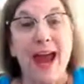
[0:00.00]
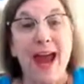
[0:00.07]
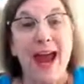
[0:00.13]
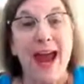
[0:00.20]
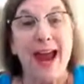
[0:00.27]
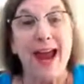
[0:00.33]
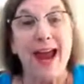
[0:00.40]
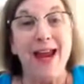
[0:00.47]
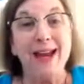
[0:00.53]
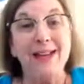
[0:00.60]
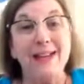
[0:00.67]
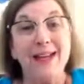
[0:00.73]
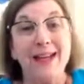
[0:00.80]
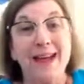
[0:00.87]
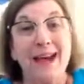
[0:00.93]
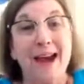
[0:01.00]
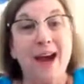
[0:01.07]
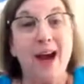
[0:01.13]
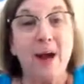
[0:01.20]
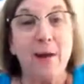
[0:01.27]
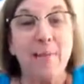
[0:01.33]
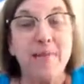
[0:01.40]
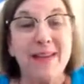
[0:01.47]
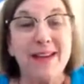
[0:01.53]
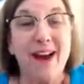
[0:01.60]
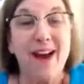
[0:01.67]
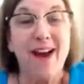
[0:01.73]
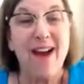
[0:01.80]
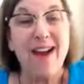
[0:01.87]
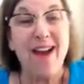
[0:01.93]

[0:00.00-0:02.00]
And I